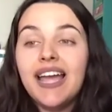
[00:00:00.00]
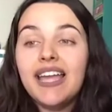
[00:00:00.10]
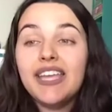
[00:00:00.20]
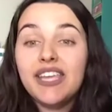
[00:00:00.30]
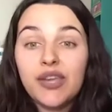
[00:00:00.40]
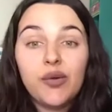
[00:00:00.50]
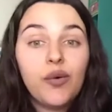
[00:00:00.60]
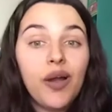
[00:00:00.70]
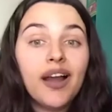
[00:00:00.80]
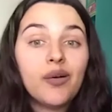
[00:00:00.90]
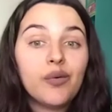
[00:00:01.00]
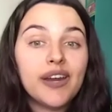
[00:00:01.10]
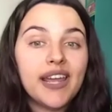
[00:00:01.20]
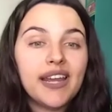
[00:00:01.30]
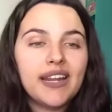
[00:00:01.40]
you are
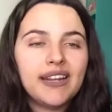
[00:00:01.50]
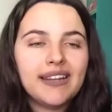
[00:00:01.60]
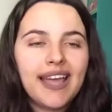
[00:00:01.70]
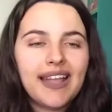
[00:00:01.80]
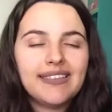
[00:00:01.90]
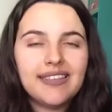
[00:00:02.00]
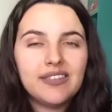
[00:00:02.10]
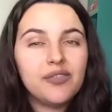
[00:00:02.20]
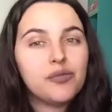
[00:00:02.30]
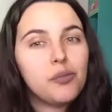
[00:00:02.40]
creating that sense of